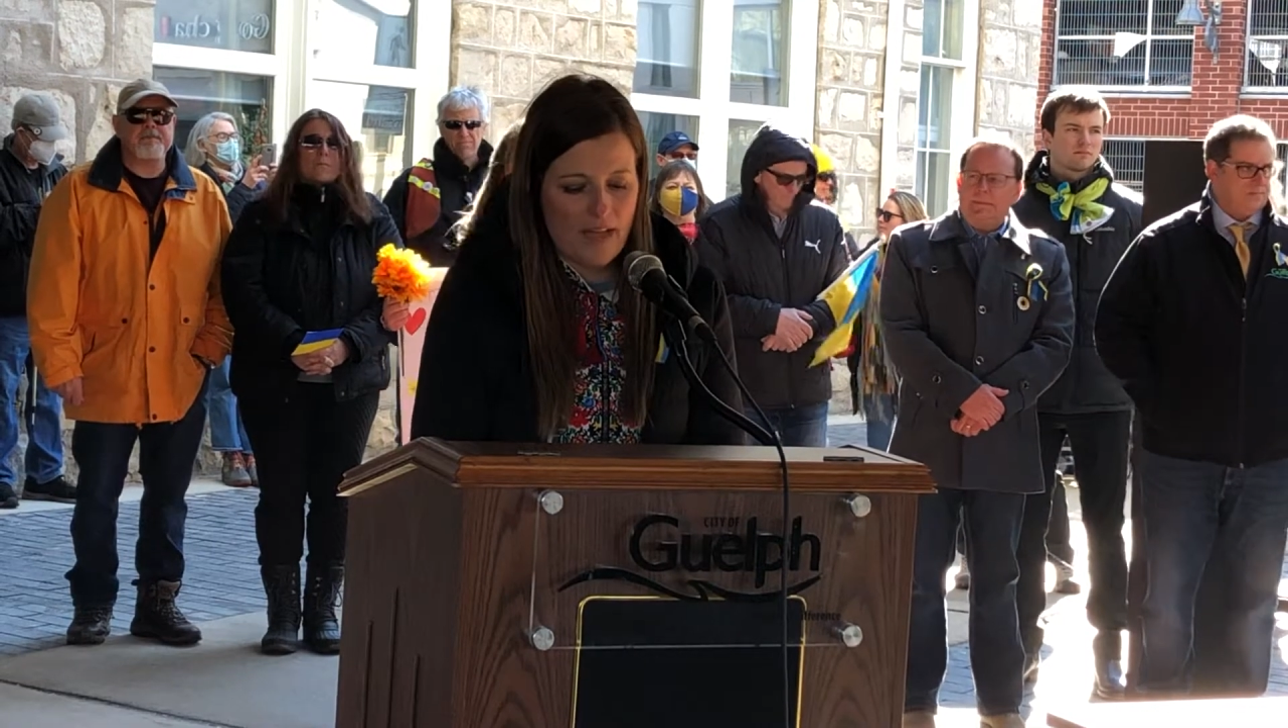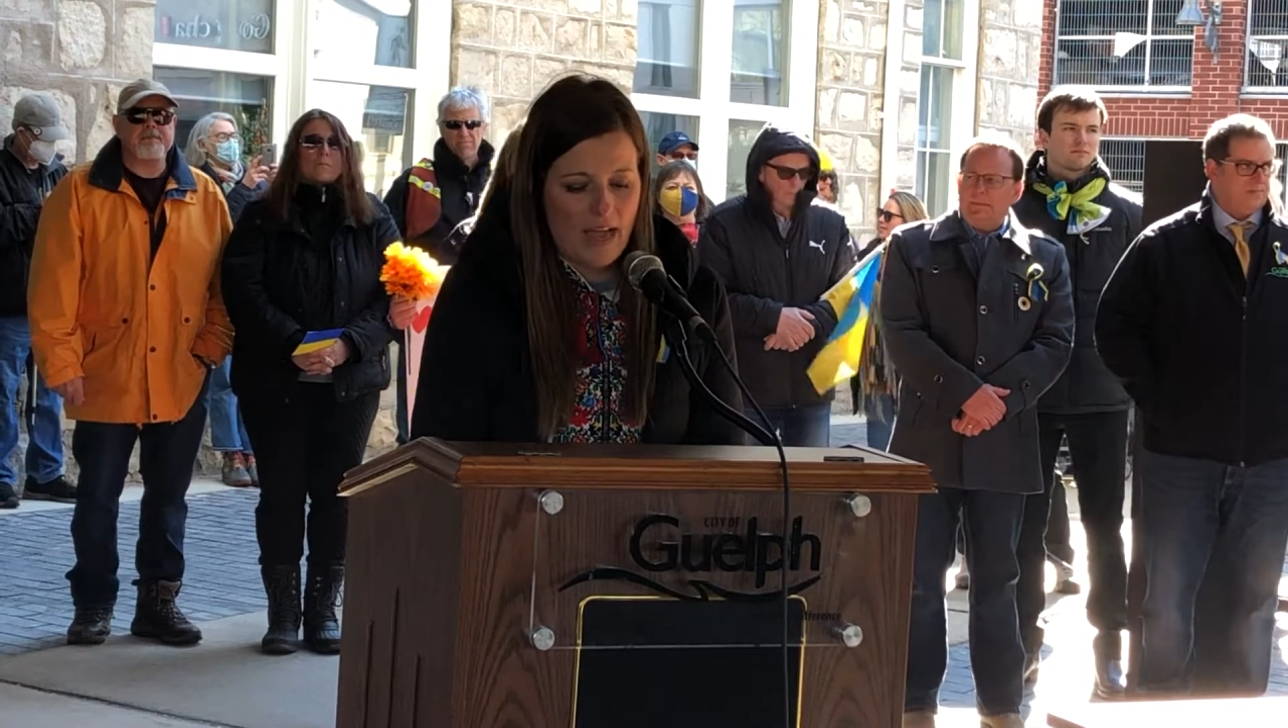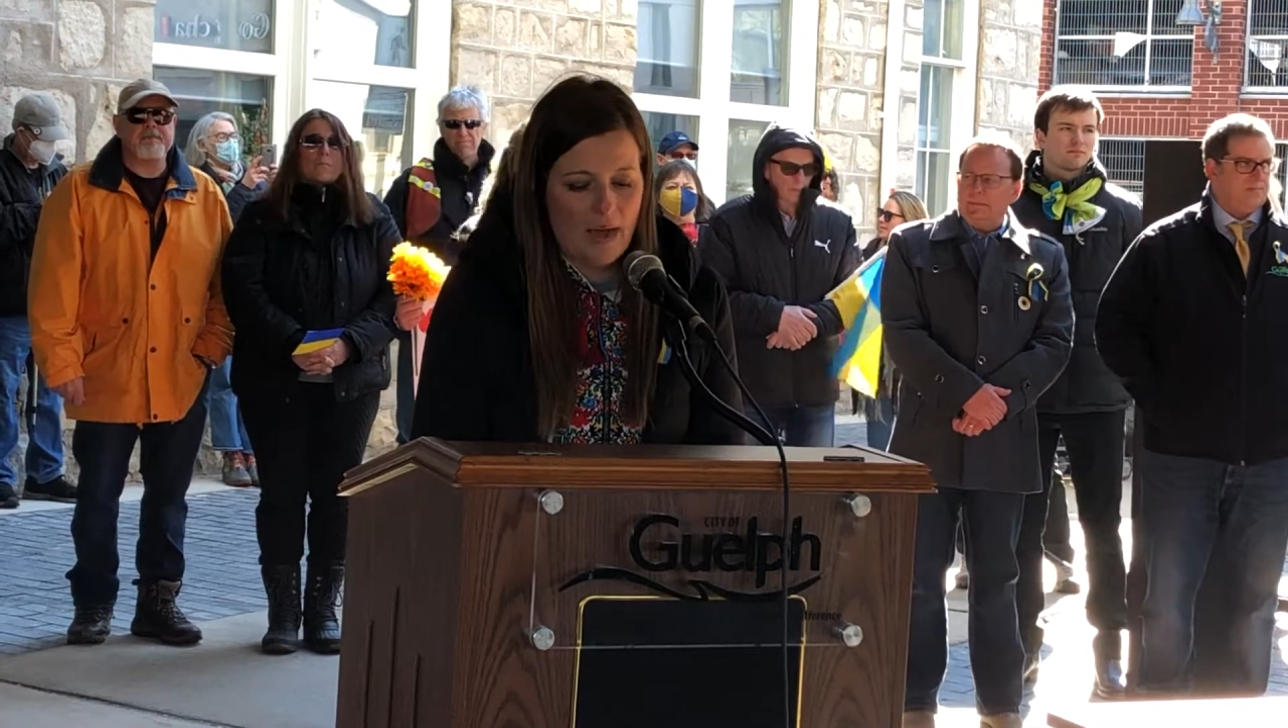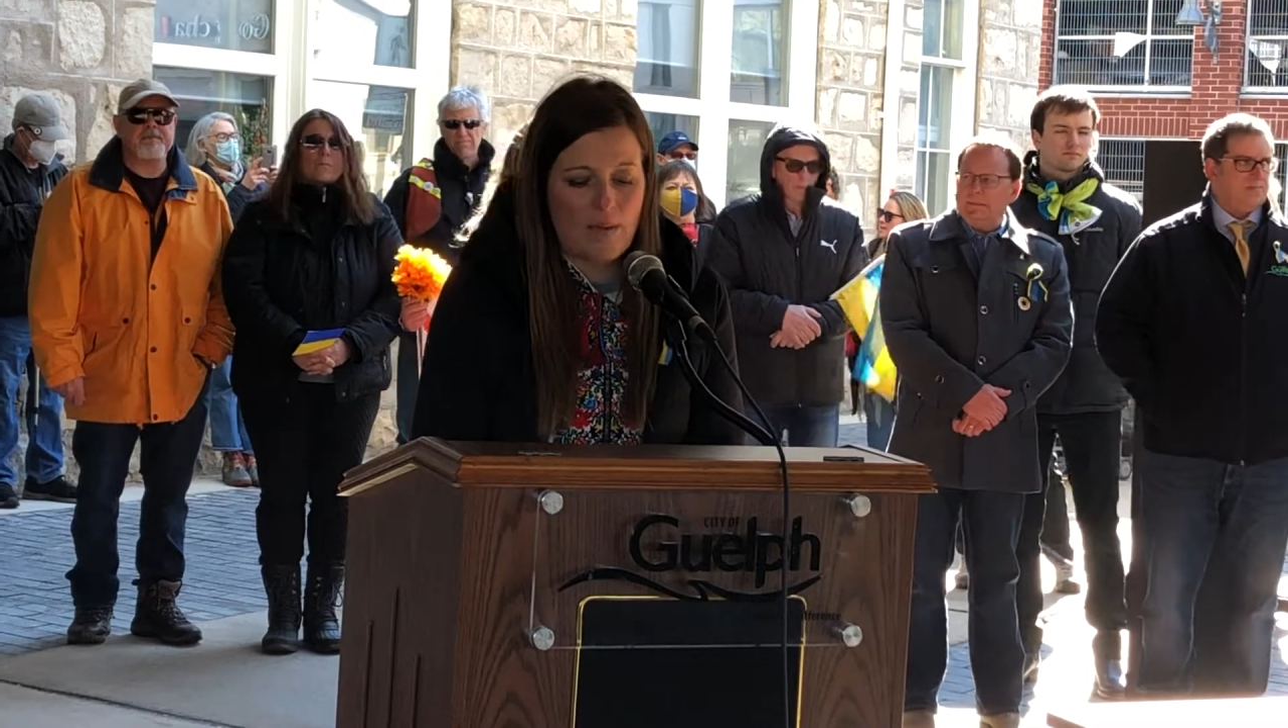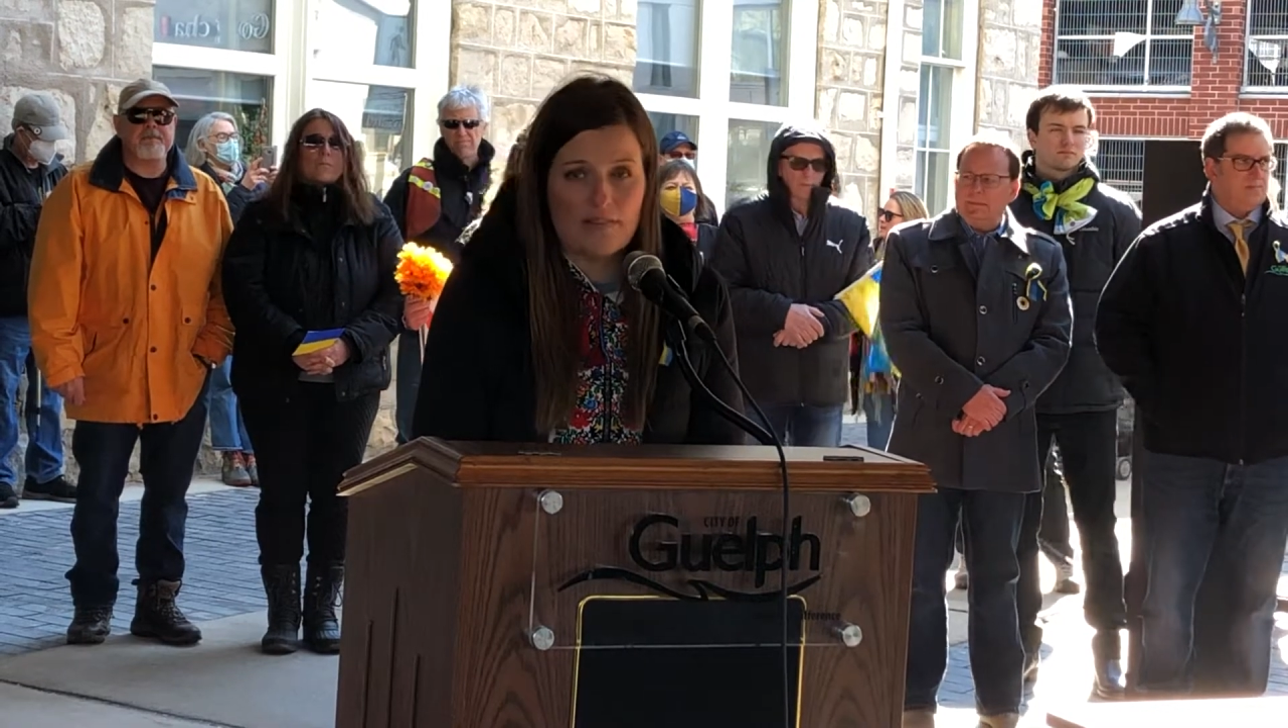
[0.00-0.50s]

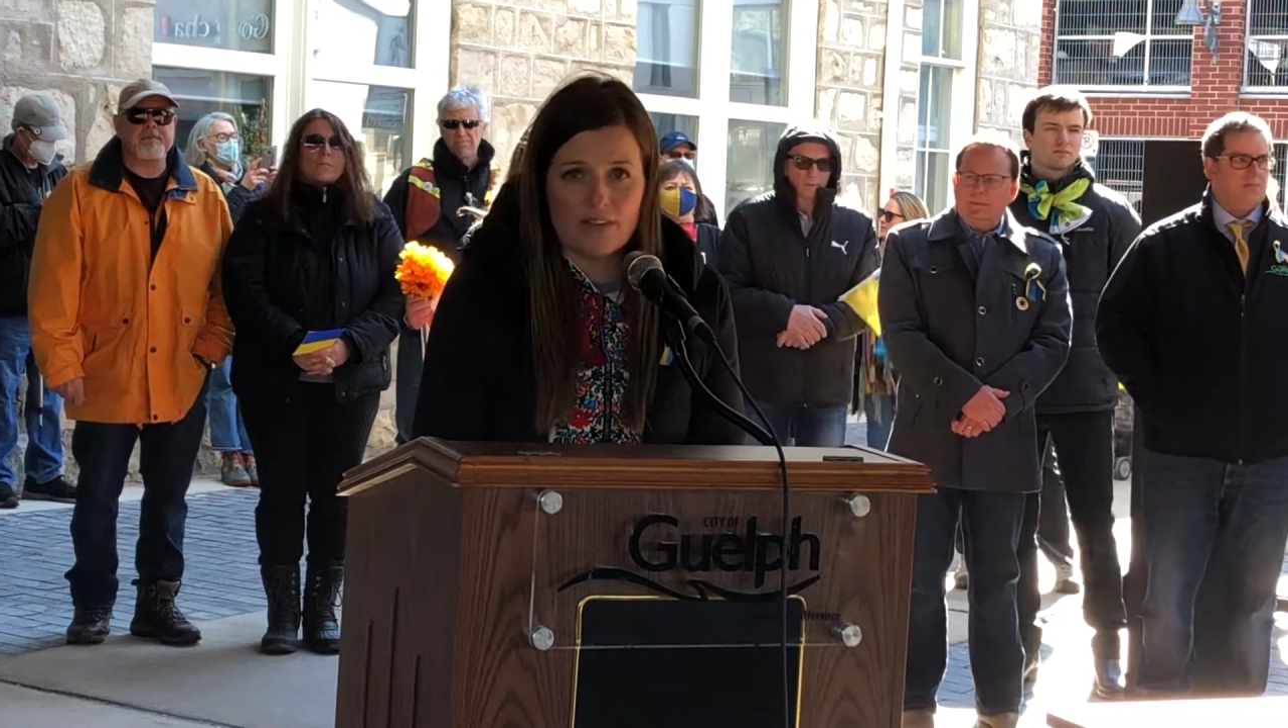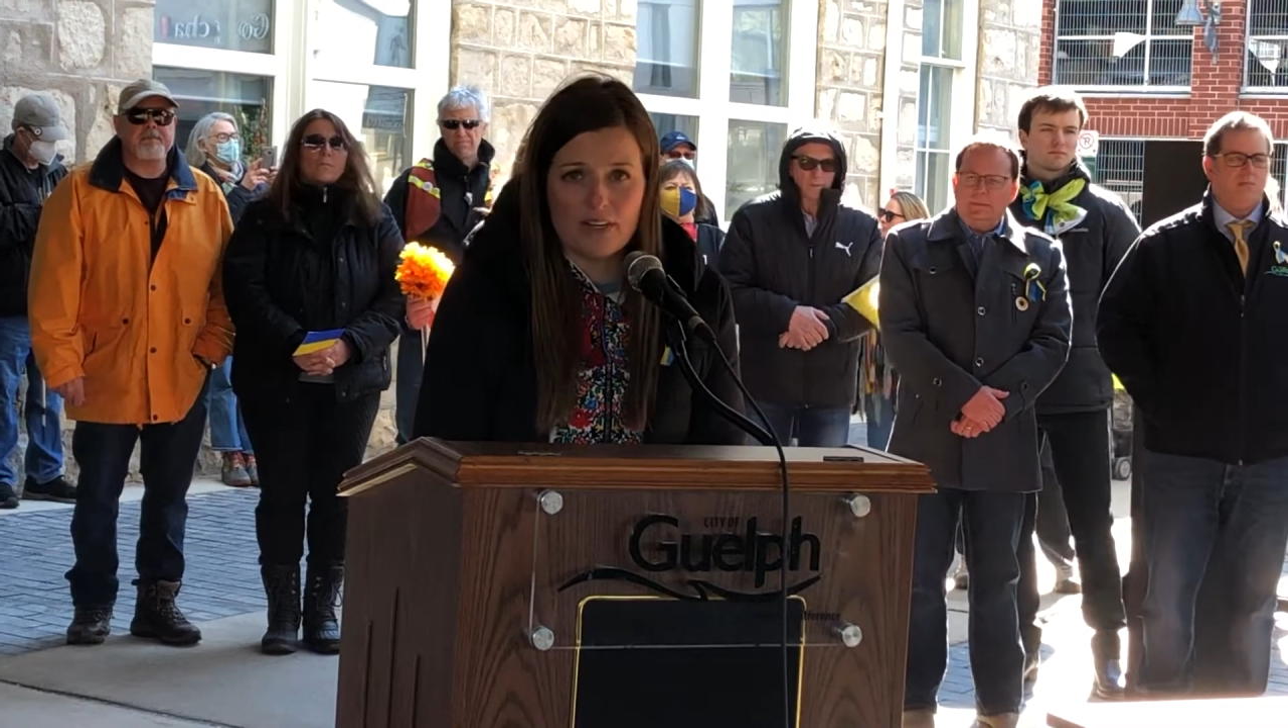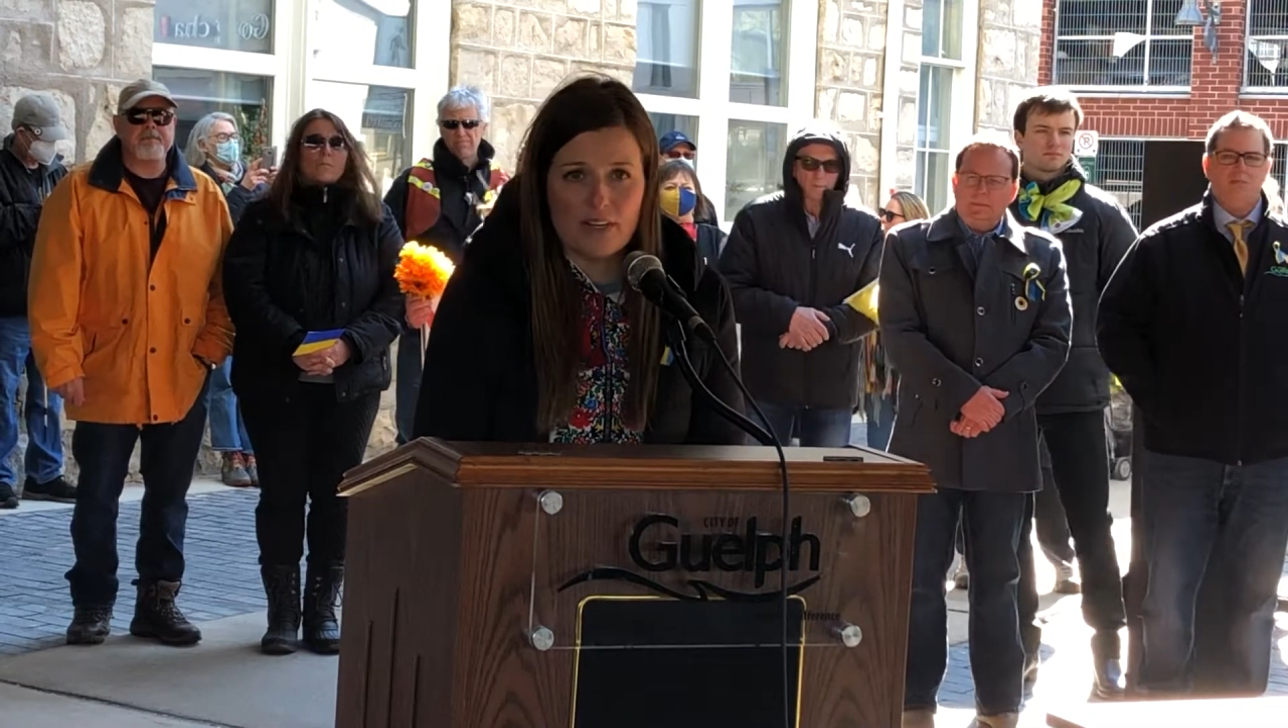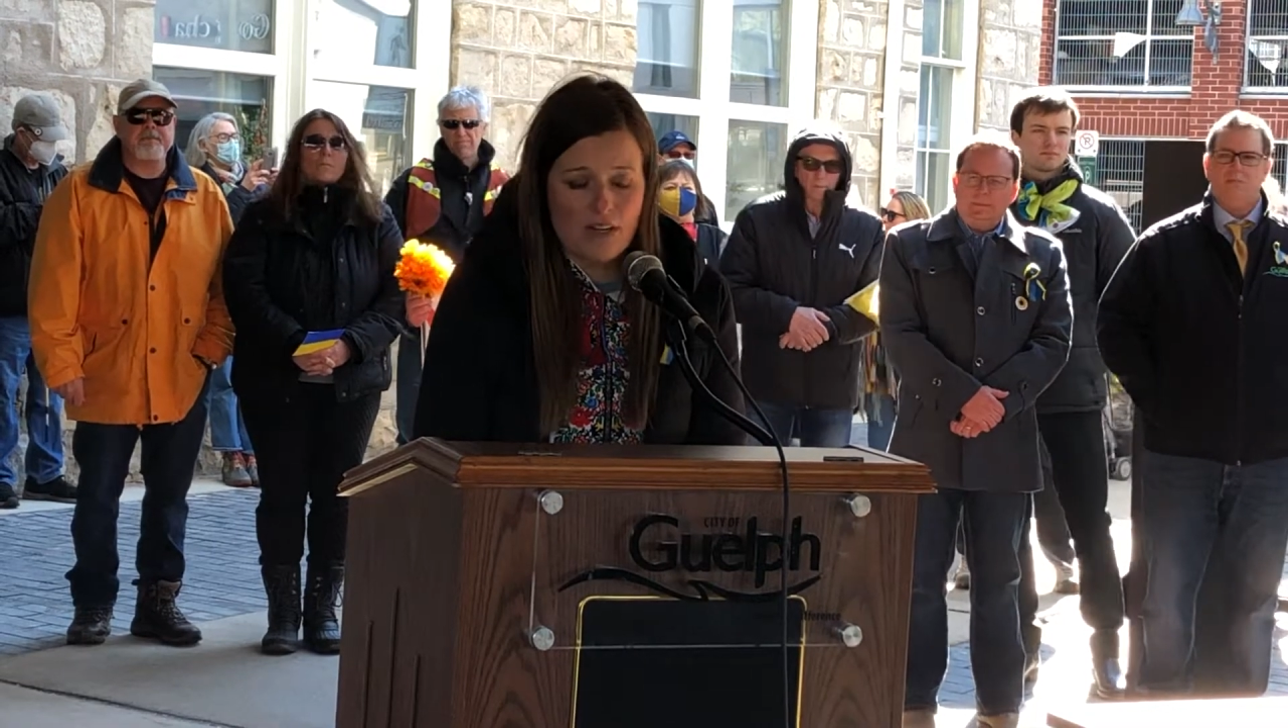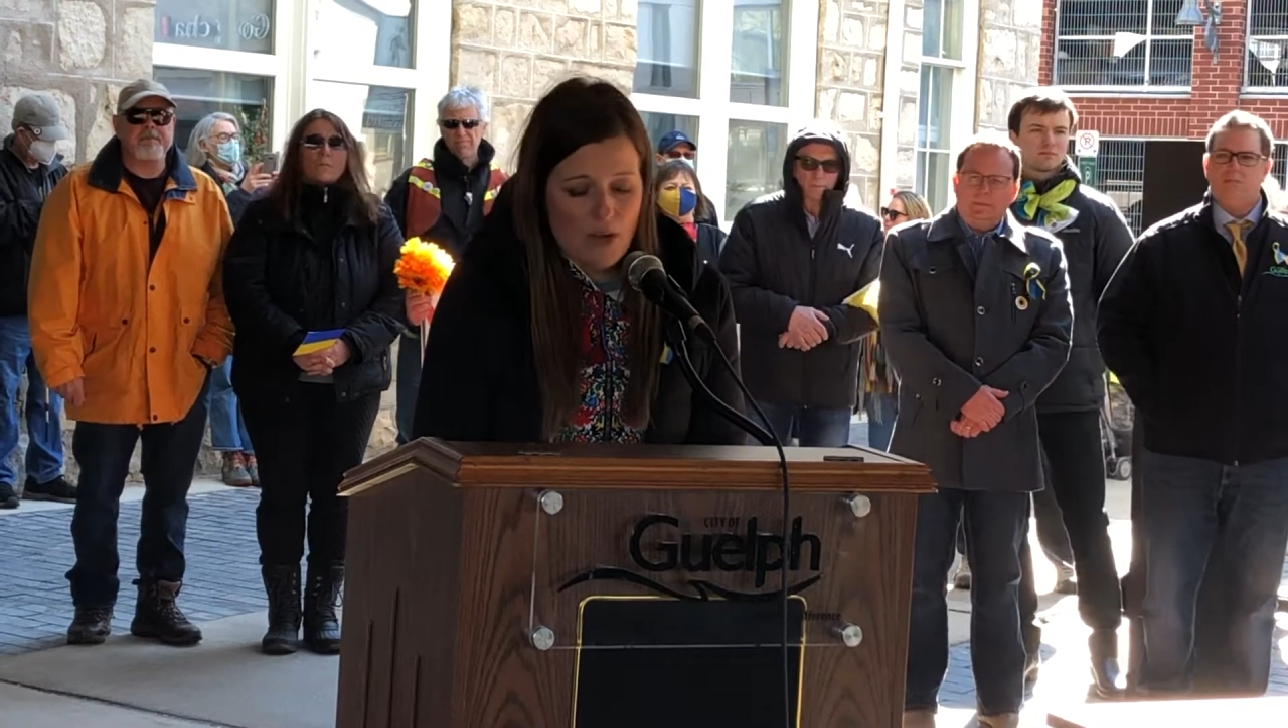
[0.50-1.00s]
However,